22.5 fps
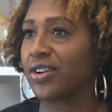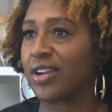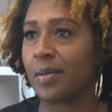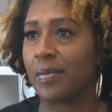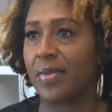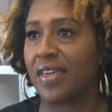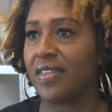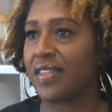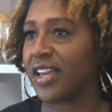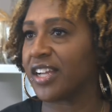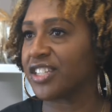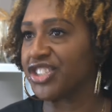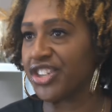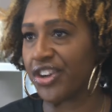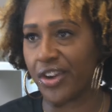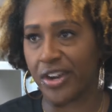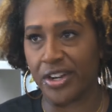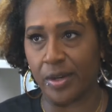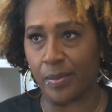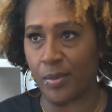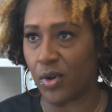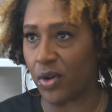going to be there
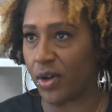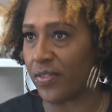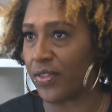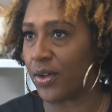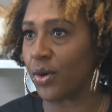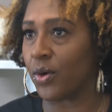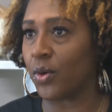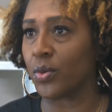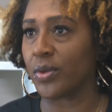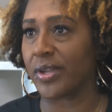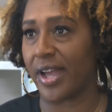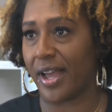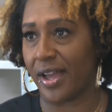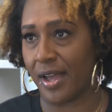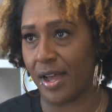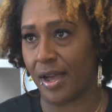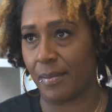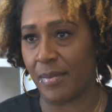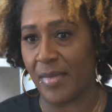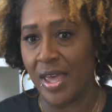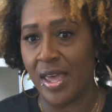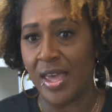cheering them on the whole
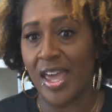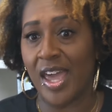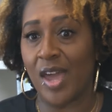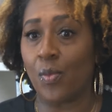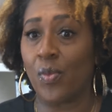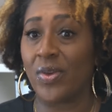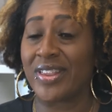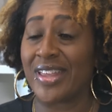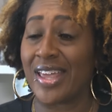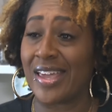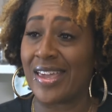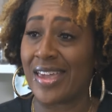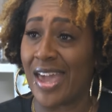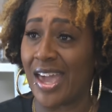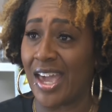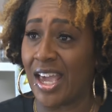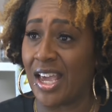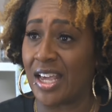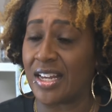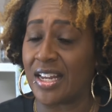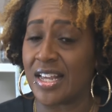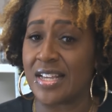time. And what they
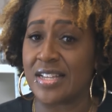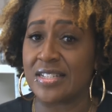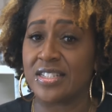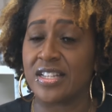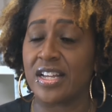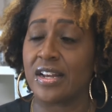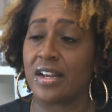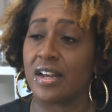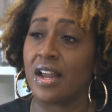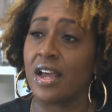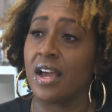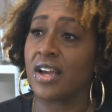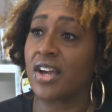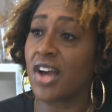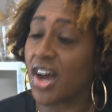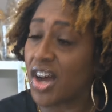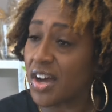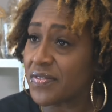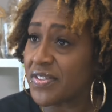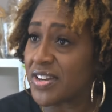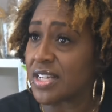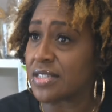gain is the
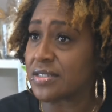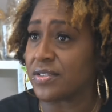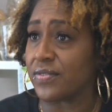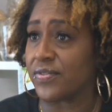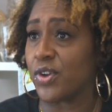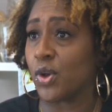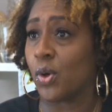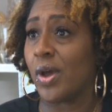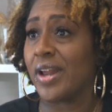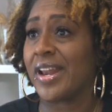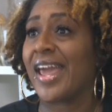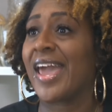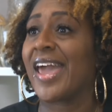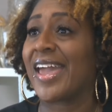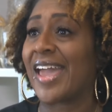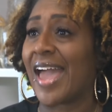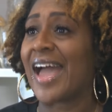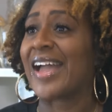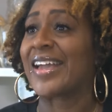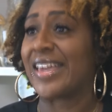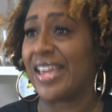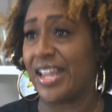confidence of knowing that, hey,
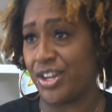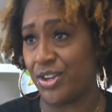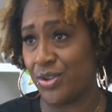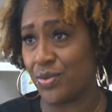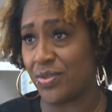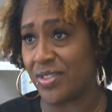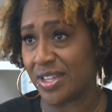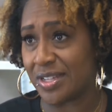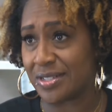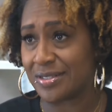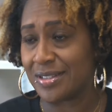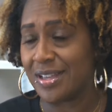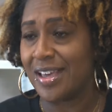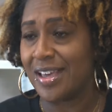I can do this.